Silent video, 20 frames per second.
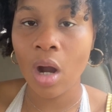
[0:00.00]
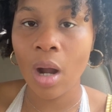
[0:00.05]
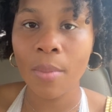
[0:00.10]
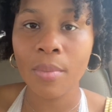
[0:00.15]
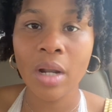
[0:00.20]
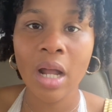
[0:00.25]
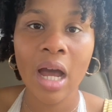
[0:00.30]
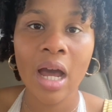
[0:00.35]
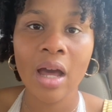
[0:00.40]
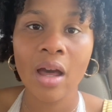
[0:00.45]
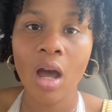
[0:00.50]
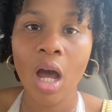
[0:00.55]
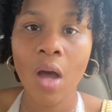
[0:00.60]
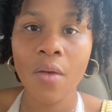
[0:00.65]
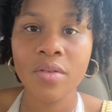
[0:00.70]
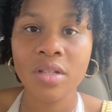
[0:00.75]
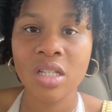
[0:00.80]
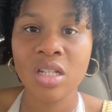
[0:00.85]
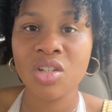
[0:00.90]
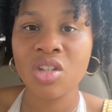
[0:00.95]

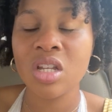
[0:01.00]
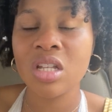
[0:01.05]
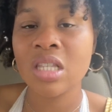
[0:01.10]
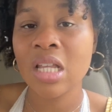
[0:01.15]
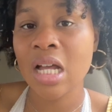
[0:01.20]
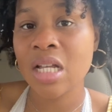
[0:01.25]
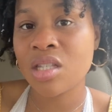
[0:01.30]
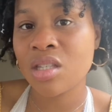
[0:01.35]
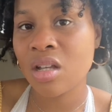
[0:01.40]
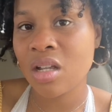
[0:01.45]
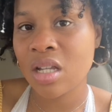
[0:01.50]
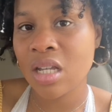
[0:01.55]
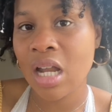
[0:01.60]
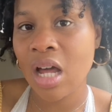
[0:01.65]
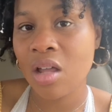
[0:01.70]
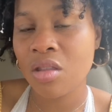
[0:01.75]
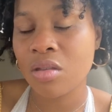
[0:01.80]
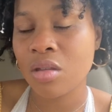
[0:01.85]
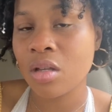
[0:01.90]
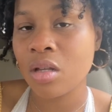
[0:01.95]
obviously she's not sucking
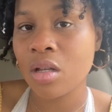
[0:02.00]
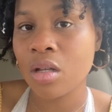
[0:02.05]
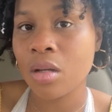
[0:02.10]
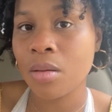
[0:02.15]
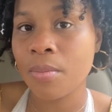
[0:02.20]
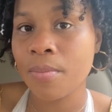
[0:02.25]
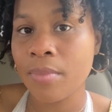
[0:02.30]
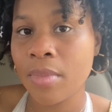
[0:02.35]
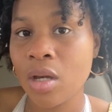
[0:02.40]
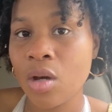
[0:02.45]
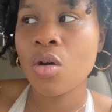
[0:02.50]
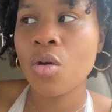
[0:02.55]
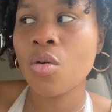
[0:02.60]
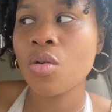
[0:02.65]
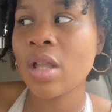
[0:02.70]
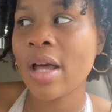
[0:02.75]
out the milk.